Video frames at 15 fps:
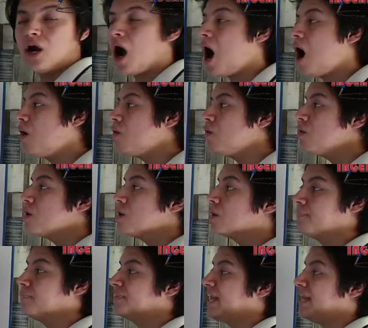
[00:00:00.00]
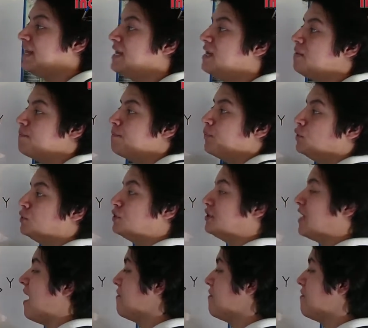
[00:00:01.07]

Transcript: How the inputs